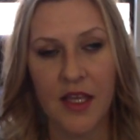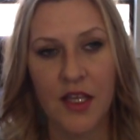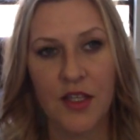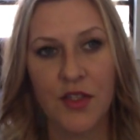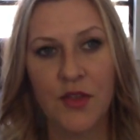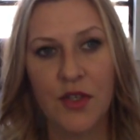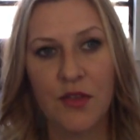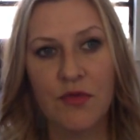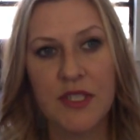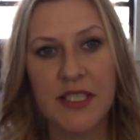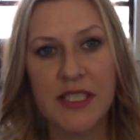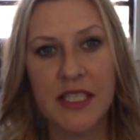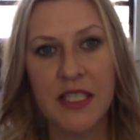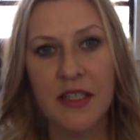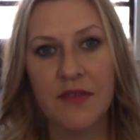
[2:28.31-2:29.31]
you could
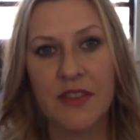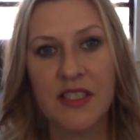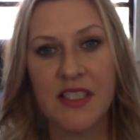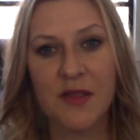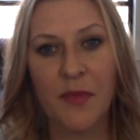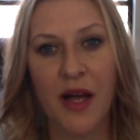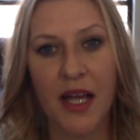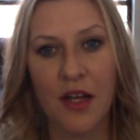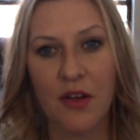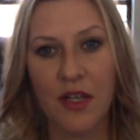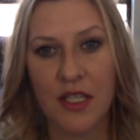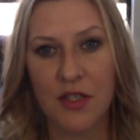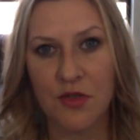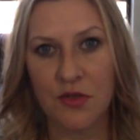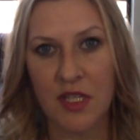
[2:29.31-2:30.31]
receive
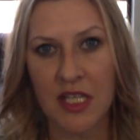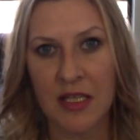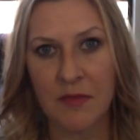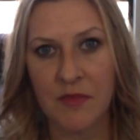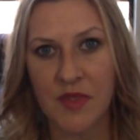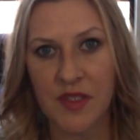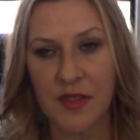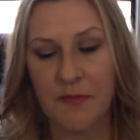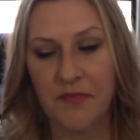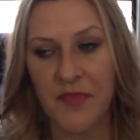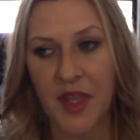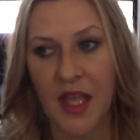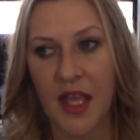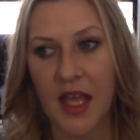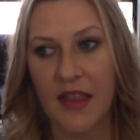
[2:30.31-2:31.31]
inspiring dreams
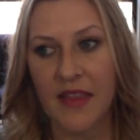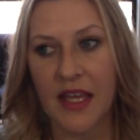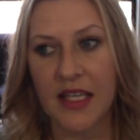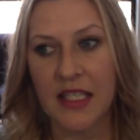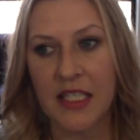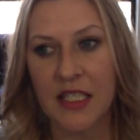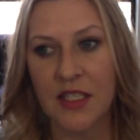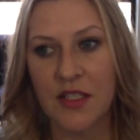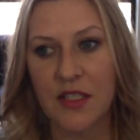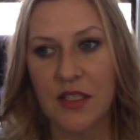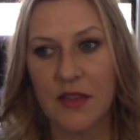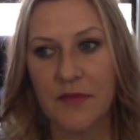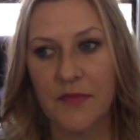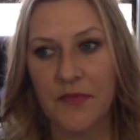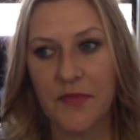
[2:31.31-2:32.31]
that need
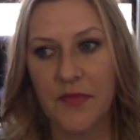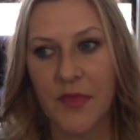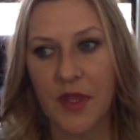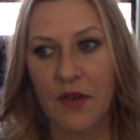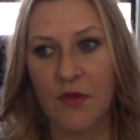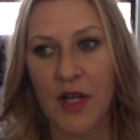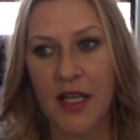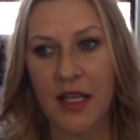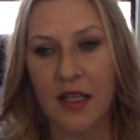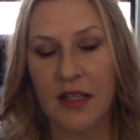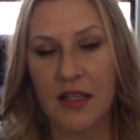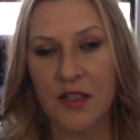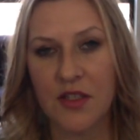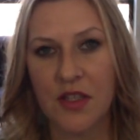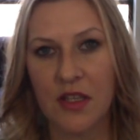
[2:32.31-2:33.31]

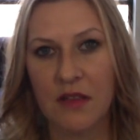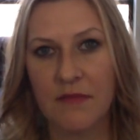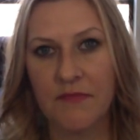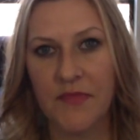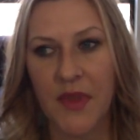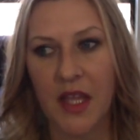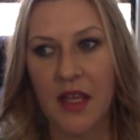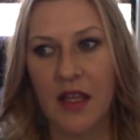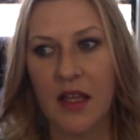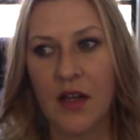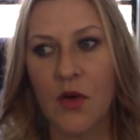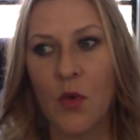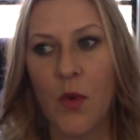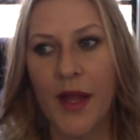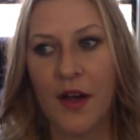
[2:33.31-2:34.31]
recognition, an
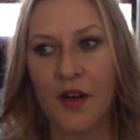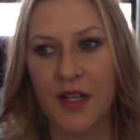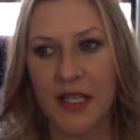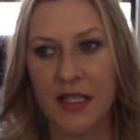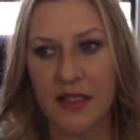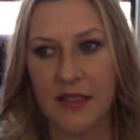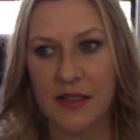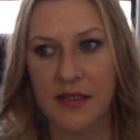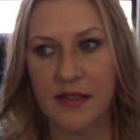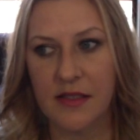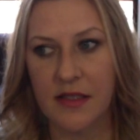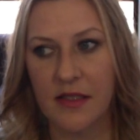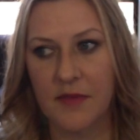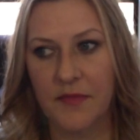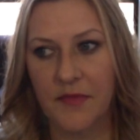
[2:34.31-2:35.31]
awareness,
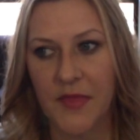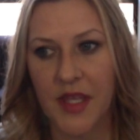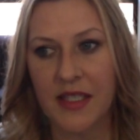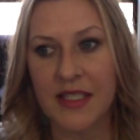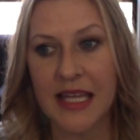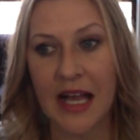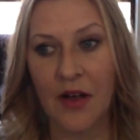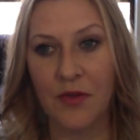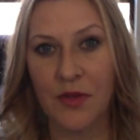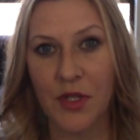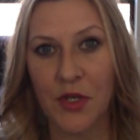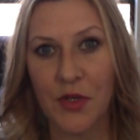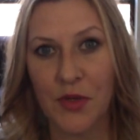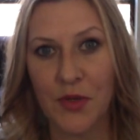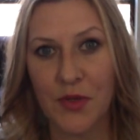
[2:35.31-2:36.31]
a
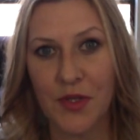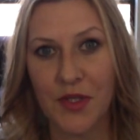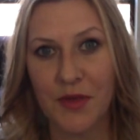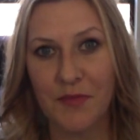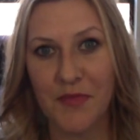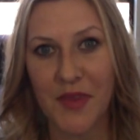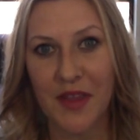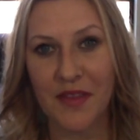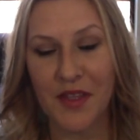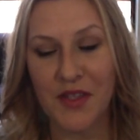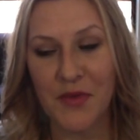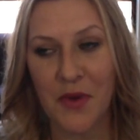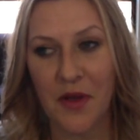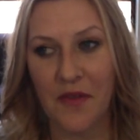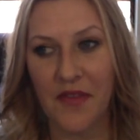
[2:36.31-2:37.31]
download in the
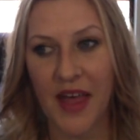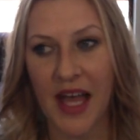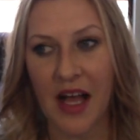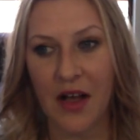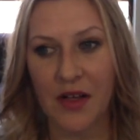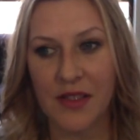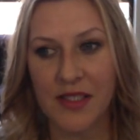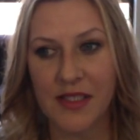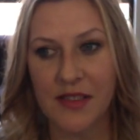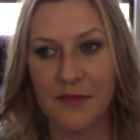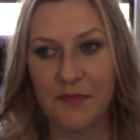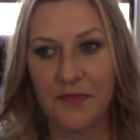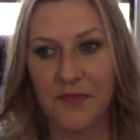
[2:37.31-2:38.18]
12th house.